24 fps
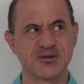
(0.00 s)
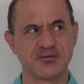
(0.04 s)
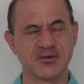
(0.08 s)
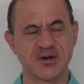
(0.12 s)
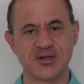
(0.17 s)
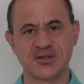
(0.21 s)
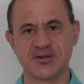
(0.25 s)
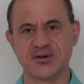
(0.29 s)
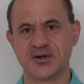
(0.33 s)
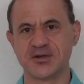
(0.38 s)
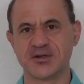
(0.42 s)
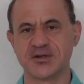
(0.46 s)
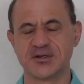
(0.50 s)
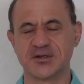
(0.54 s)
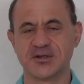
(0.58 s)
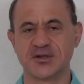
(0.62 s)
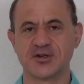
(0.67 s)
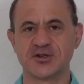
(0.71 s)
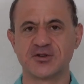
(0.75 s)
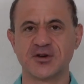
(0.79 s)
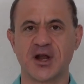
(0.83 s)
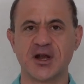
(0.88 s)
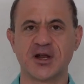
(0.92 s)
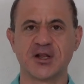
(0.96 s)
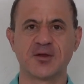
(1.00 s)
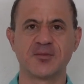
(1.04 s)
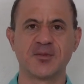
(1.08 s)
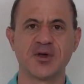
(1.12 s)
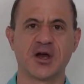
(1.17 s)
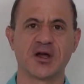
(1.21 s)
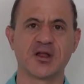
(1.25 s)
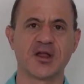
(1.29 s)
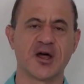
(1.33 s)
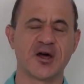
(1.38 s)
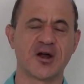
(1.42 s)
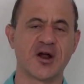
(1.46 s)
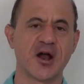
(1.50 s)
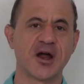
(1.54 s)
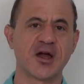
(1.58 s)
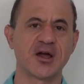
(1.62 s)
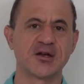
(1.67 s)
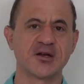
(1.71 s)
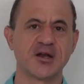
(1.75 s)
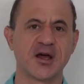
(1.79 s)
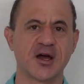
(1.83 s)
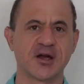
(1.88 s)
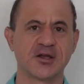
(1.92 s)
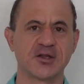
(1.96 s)
resources and you're training to be a cloud
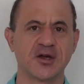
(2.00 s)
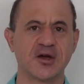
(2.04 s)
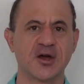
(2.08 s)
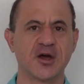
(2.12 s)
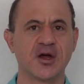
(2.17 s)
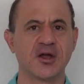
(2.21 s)
architect,